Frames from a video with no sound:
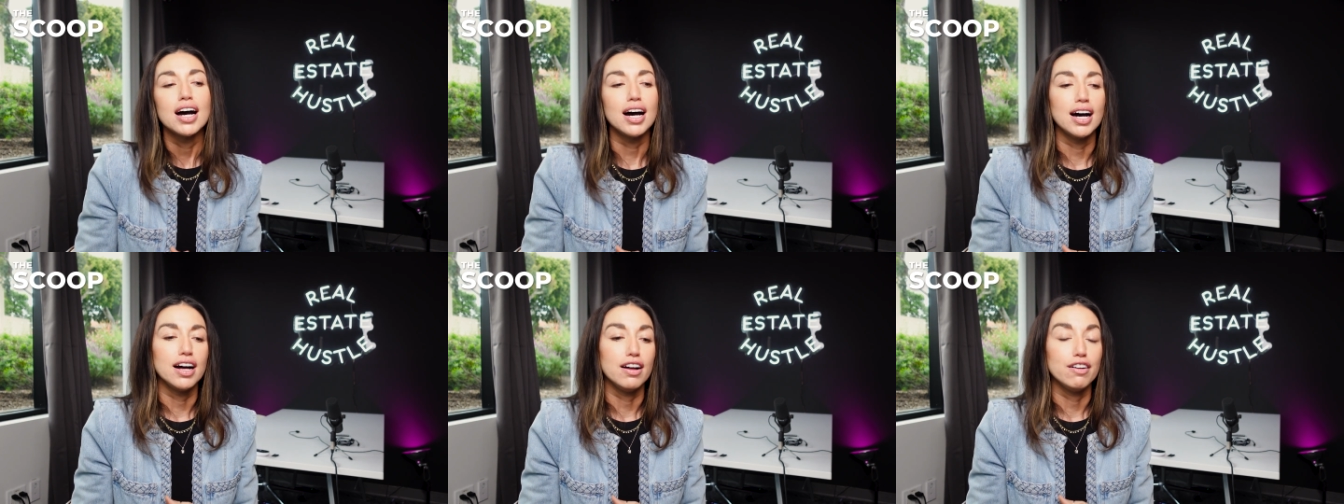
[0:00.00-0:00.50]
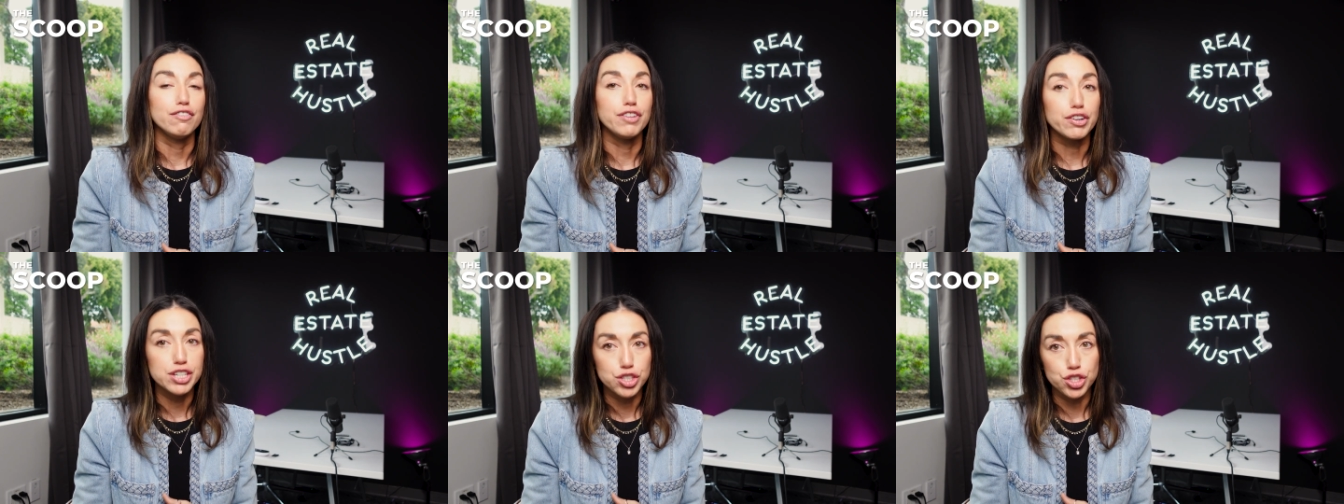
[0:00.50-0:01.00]

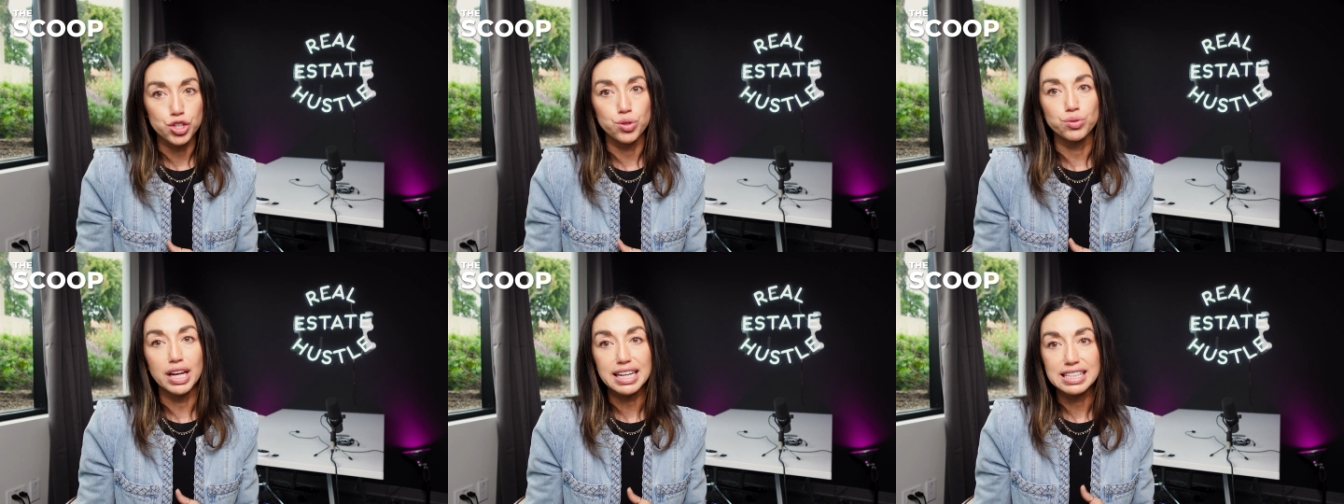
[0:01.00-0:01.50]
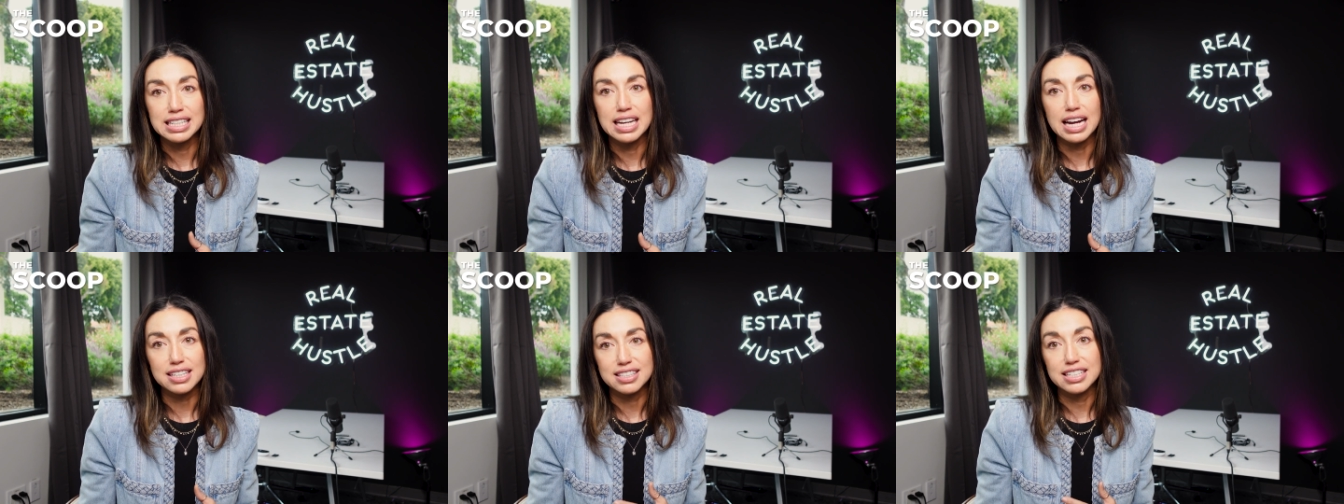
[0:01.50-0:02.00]
very soon, like in the
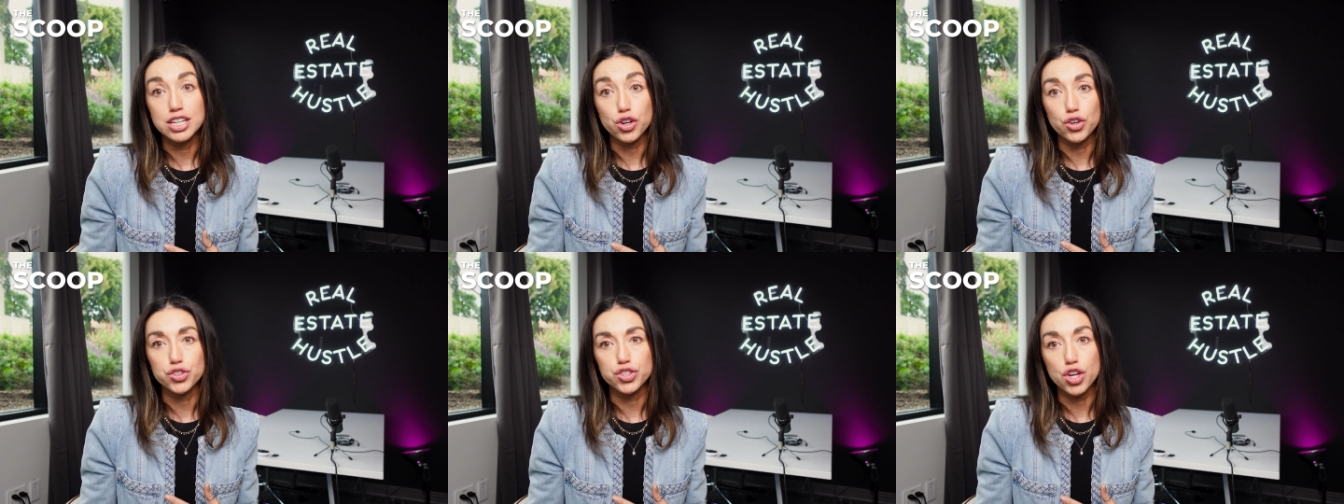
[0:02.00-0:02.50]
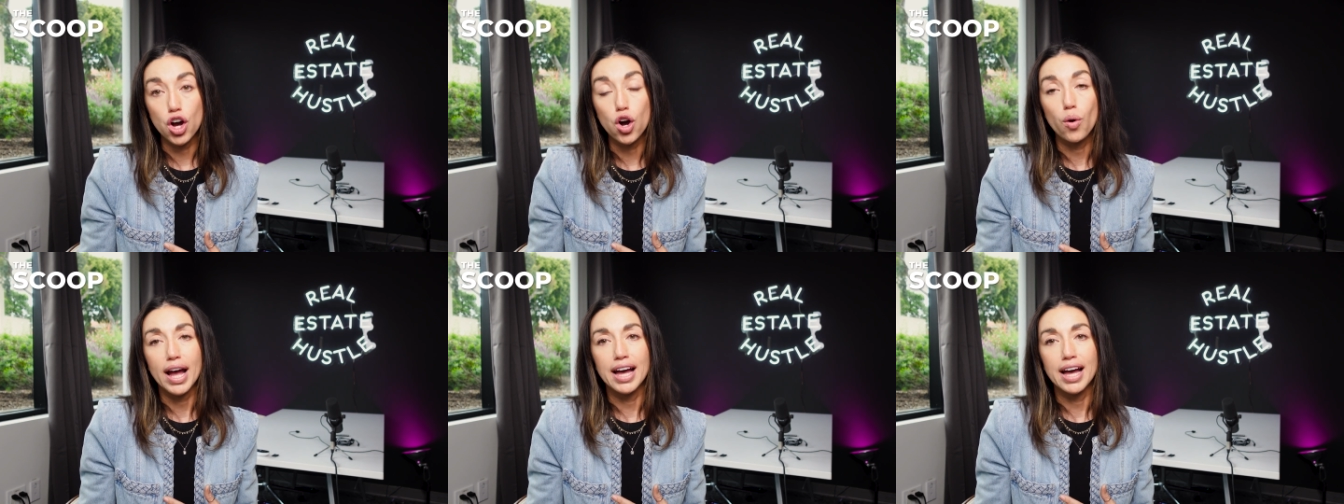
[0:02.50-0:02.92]
next year or so.